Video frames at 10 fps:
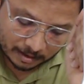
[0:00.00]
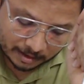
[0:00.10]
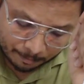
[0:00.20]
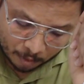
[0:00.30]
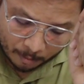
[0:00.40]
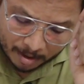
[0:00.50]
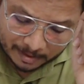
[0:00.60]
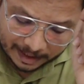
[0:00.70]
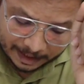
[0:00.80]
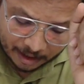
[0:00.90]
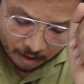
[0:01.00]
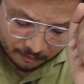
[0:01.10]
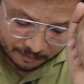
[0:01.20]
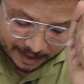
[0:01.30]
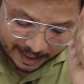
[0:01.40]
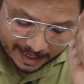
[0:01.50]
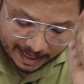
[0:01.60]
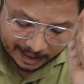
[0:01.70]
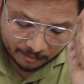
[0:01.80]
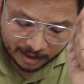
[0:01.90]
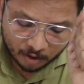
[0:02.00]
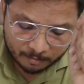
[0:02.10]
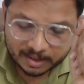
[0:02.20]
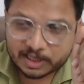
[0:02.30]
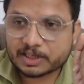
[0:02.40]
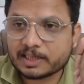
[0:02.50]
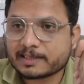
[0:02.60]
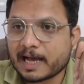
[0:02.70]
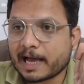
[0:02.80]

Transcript: The probability of radiative recombination is